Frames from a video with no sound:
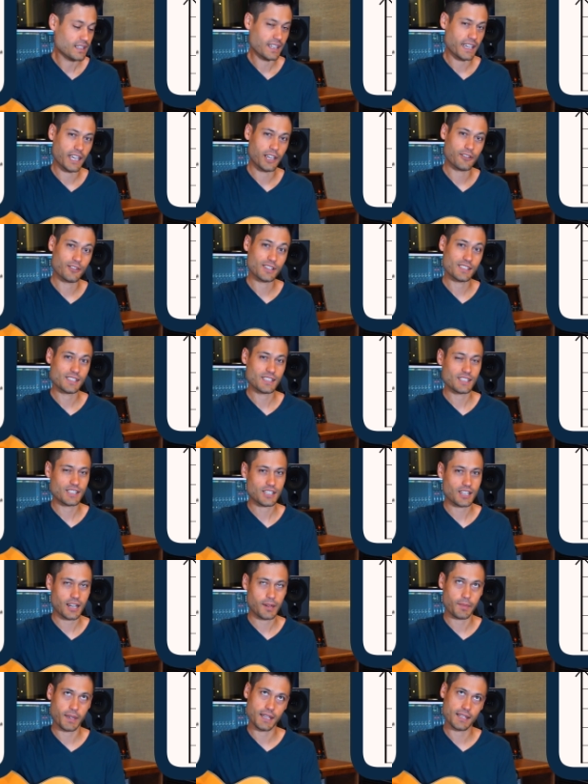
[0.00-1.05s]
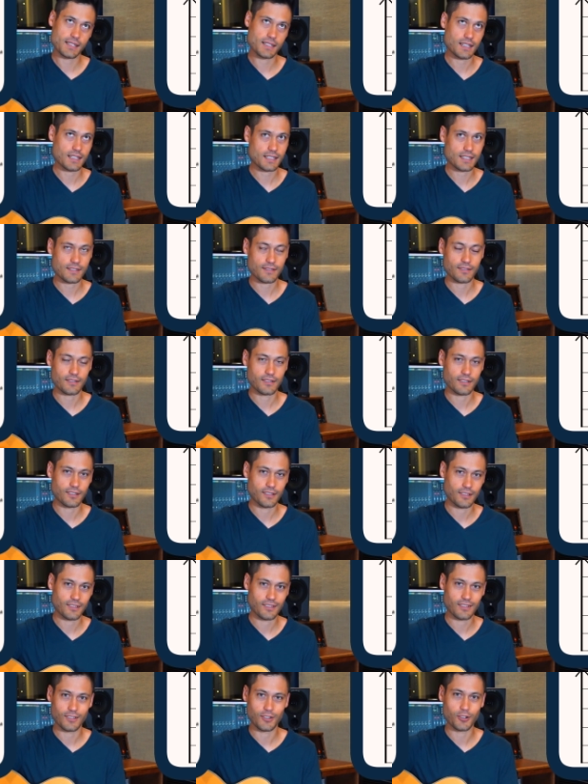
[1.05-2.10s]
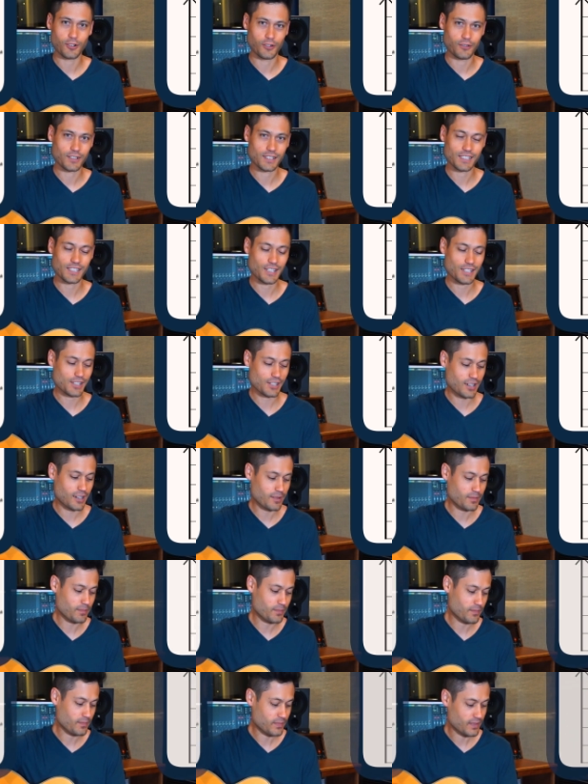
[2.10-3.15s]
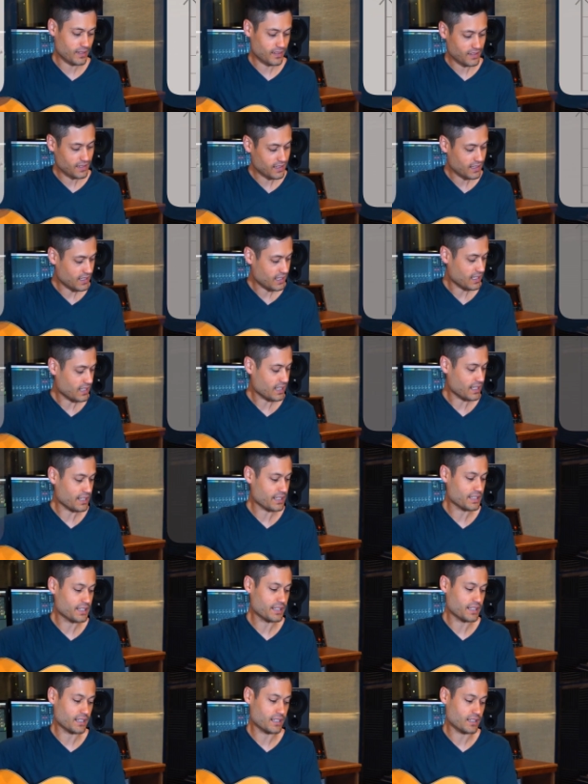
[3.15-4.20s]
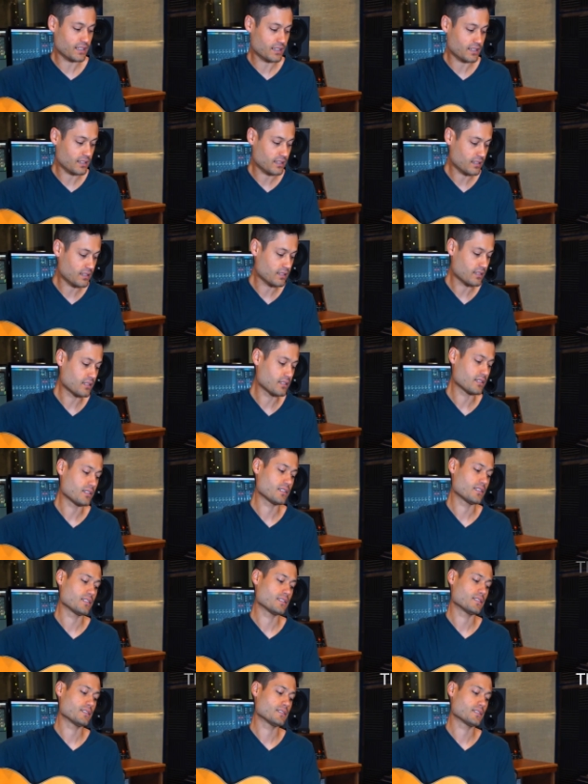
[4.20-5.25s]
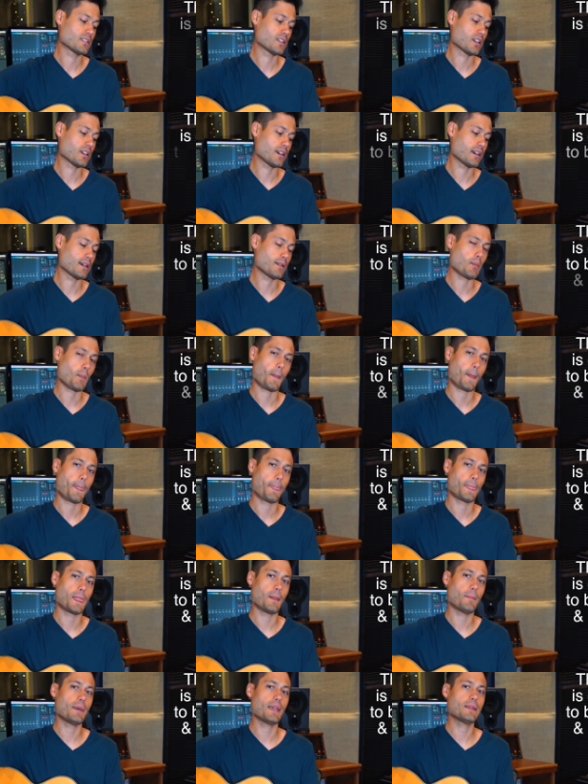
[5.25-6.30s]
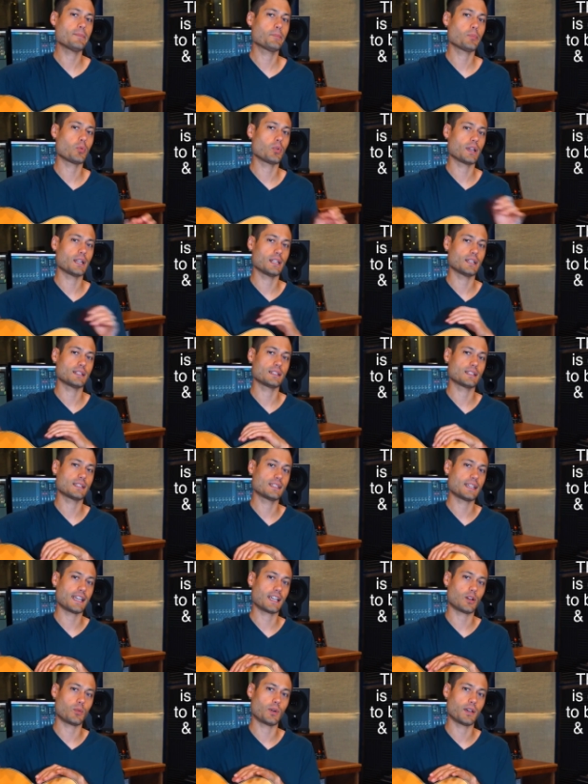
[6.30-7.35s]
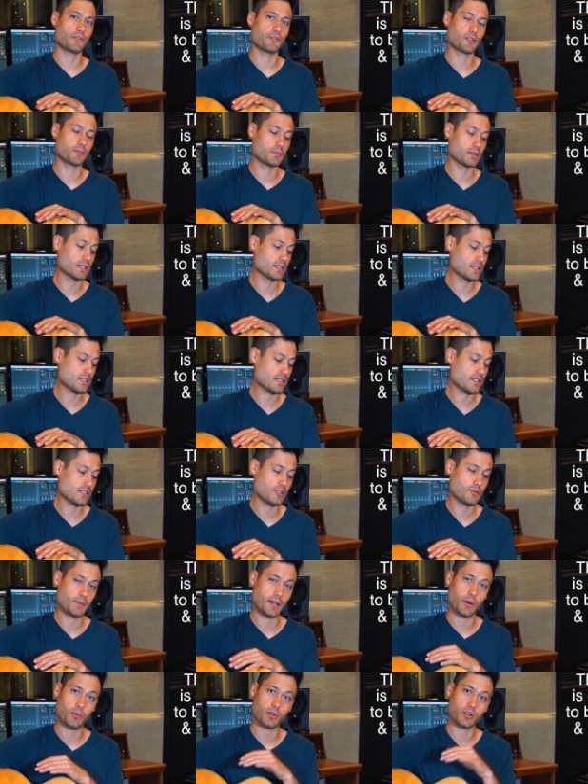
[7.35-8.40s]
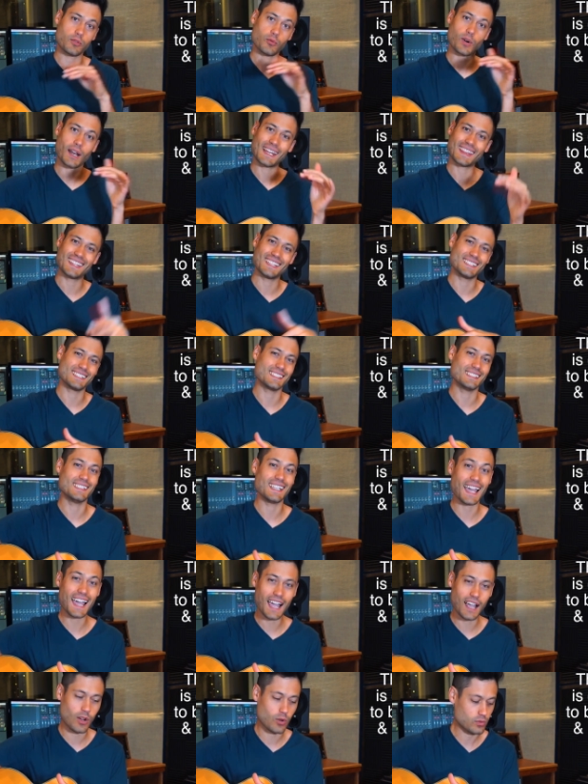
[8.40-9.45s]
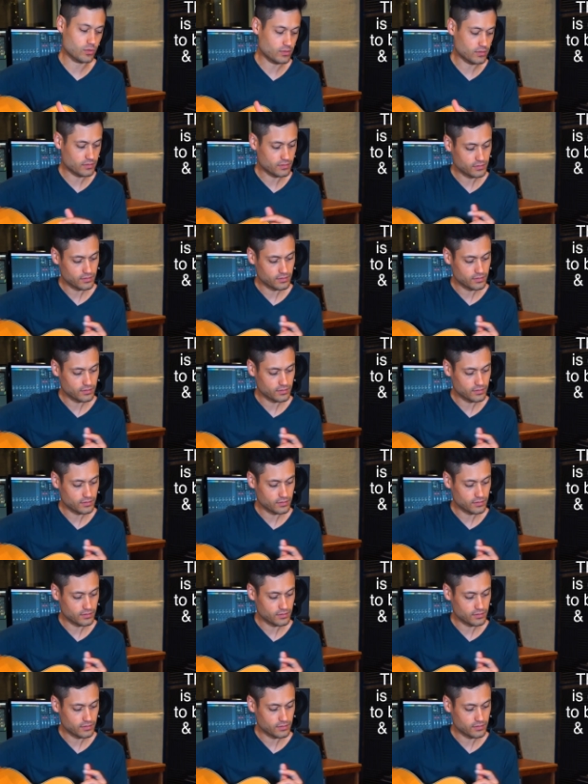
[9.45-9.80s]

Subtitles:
A over C sharp, A sus over C sharp, and D. Okay. The main point to take away from these, you might want to write these down,